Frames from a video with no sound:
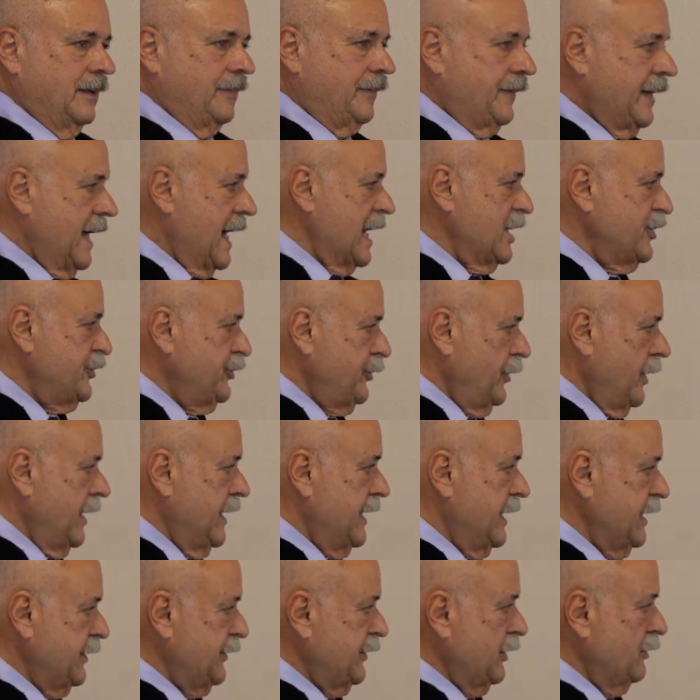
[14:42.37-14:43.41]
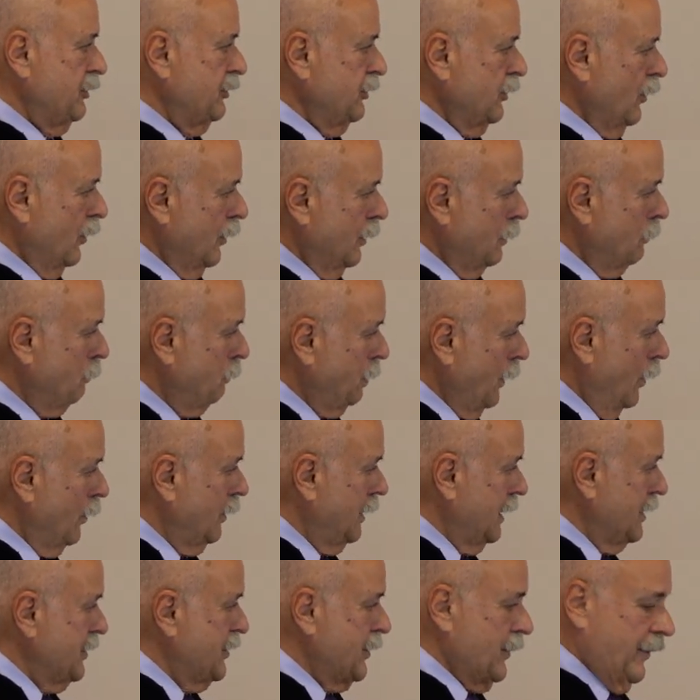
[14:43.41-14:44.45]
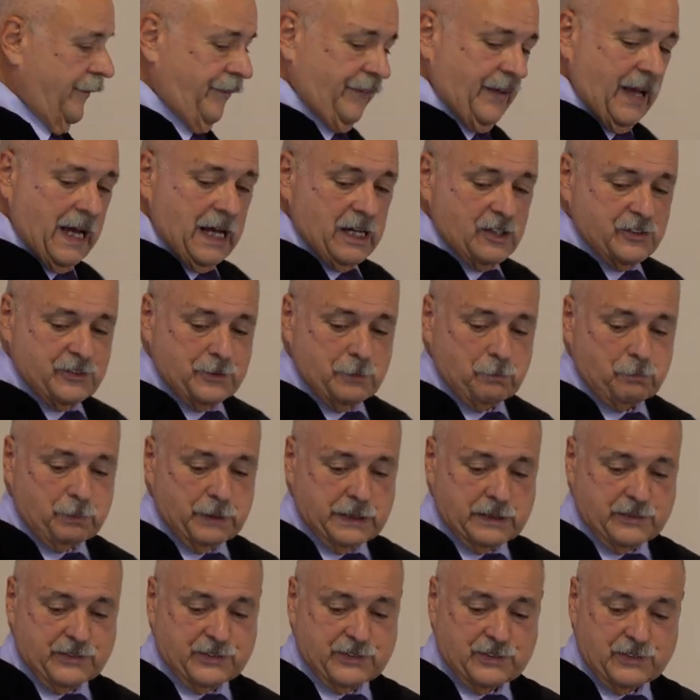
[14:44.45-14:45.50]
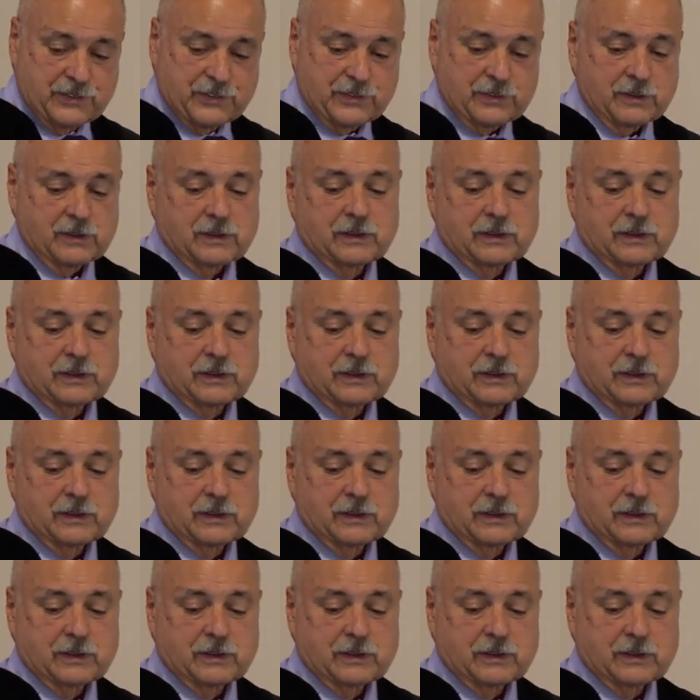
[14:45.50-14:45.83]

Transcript: The ashtray hit the floor and broke into 1,000 pieces.